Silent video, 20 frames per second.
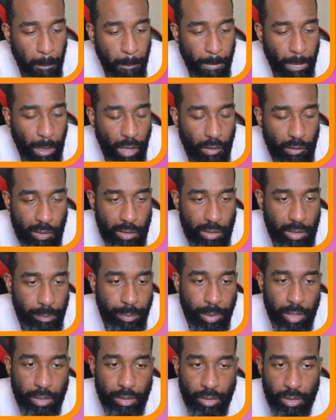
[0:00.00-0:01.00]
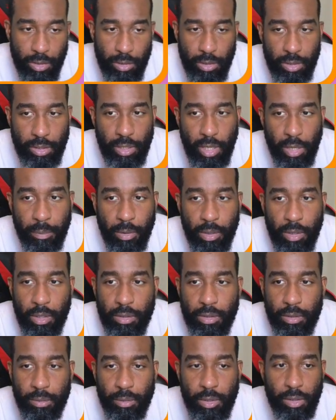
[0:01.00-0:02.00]
It really depends on the type of
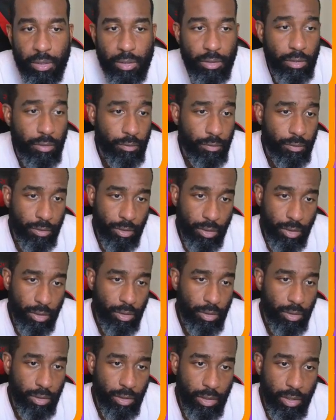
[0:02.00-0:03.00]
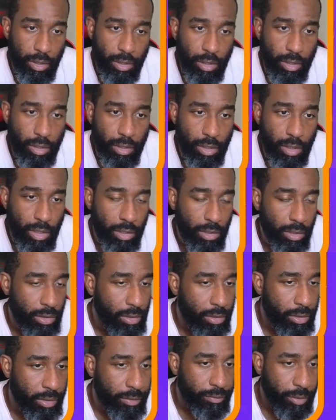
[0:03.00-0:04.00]
customer they're looking for. Are they
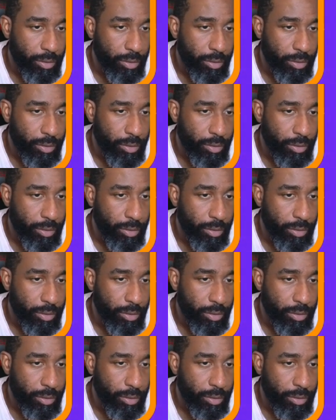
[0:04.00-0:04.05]
looking for